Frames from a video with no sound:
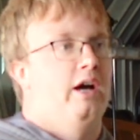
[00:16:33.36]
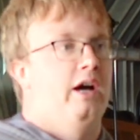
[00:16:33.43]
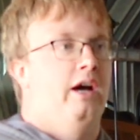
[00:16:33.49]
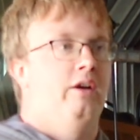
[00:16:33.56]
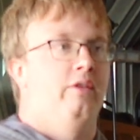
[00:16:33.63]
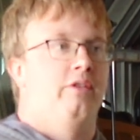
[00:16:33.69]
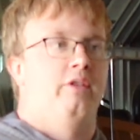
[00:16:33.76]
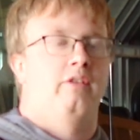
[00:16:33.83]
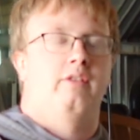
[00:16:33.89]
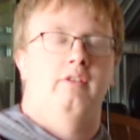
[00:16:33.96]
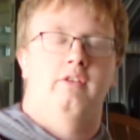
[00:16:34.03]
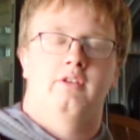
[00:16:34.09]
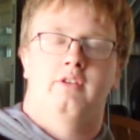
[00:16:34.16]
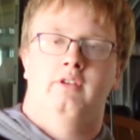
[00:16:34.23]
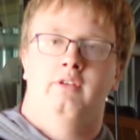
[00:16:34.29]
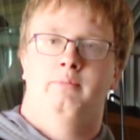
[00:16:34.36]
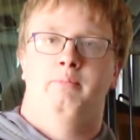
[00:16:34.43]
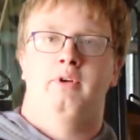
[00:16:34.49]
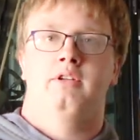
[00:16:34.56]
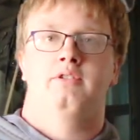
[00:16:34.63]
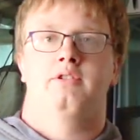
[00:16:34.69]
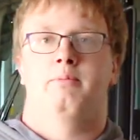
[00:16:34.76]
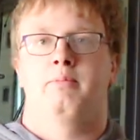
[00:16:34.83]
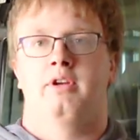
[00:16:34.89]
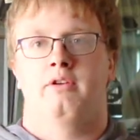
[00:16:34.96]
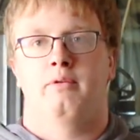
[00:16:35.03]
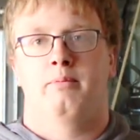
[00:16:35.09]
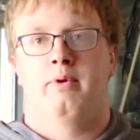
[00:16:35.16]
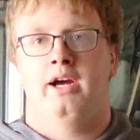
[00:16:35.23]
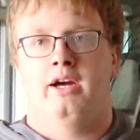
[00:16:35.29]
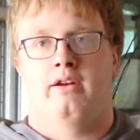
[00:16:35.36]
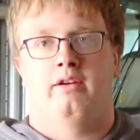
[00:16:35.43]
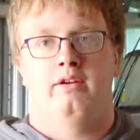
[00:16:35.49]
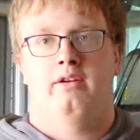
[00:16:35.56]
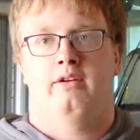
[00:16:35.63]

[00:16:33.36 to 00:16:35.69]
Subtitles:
I don't think their beans should be too bad.